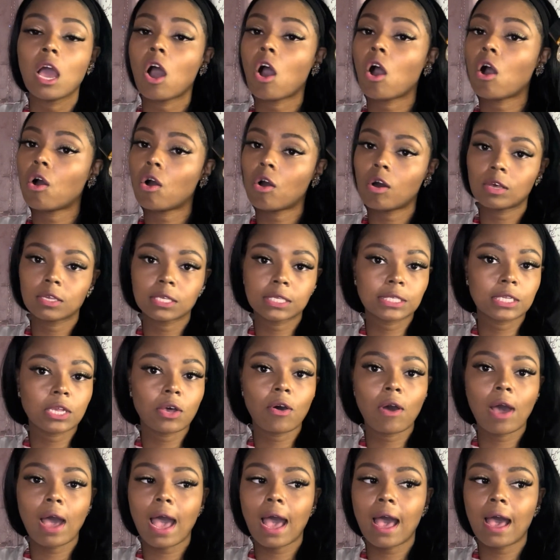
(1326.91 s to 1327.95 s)

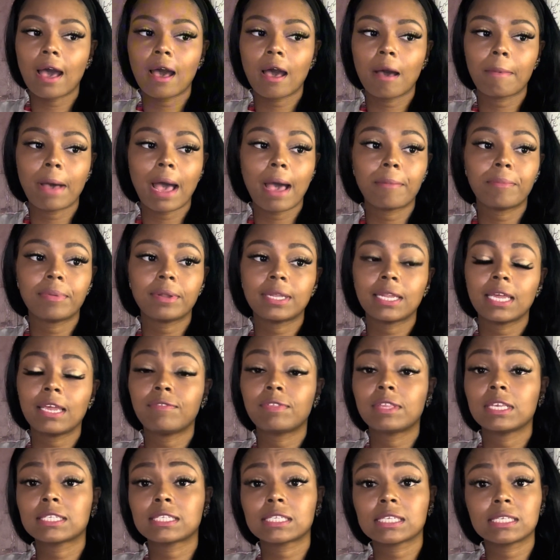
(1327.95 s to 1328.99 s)
Also, I believe
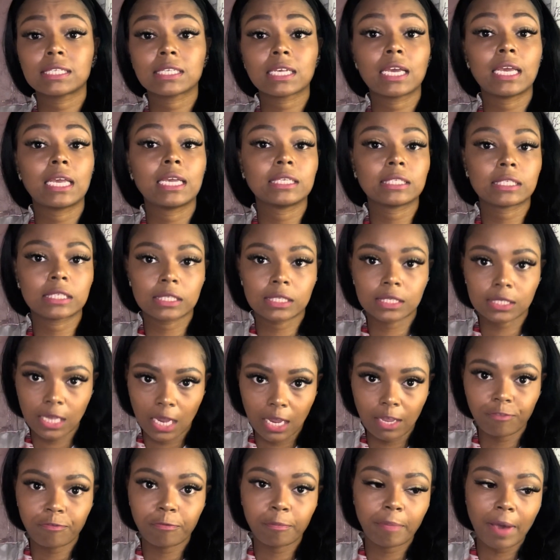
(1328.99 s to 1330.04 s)
this is a
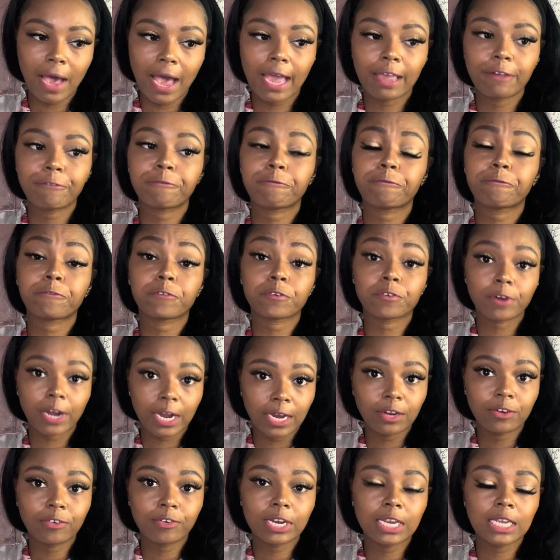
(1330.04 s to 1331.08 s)
safe buy
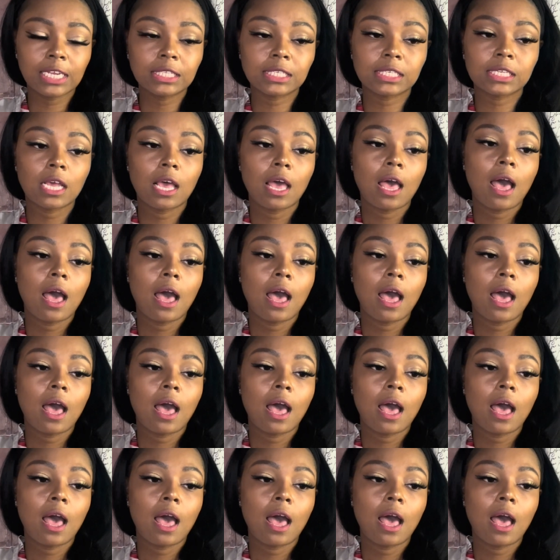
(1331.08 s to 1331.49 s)
fragrance.